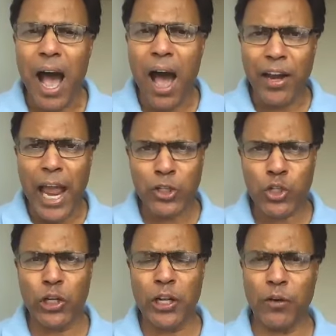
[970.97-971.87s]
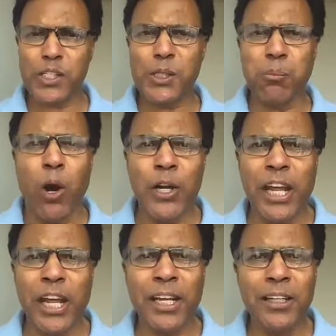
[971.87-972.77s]
are actually
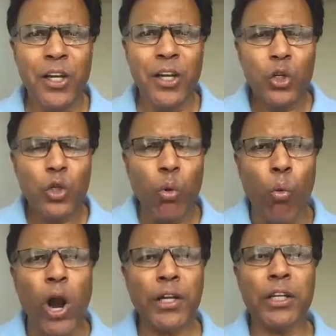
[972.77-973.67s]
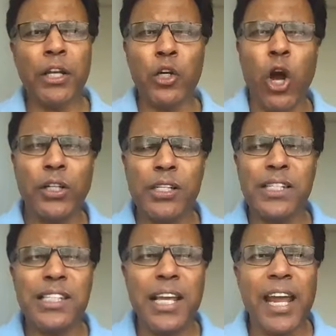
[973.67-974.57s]
responding to what the doctor
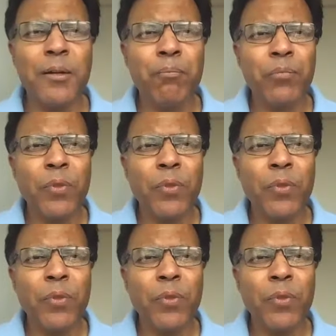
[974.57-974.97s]
said